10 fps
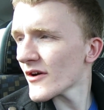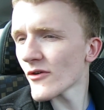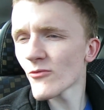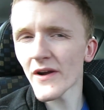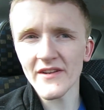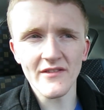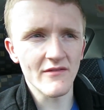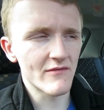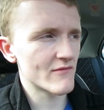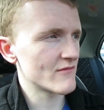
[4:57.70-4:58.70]
a red
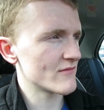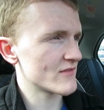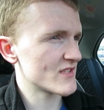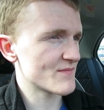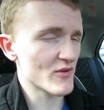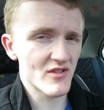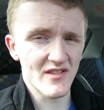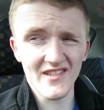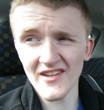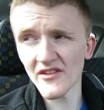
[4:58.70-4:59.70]
and
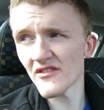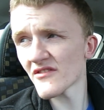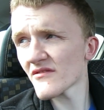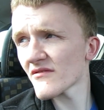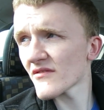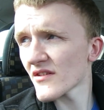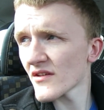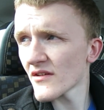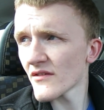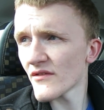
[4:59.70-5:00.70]
spotty tailed
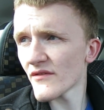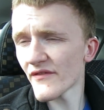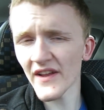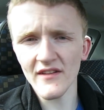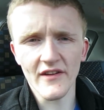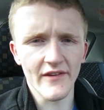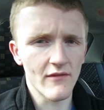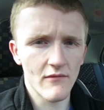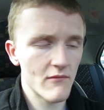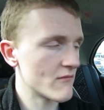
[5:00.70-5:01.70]
van light.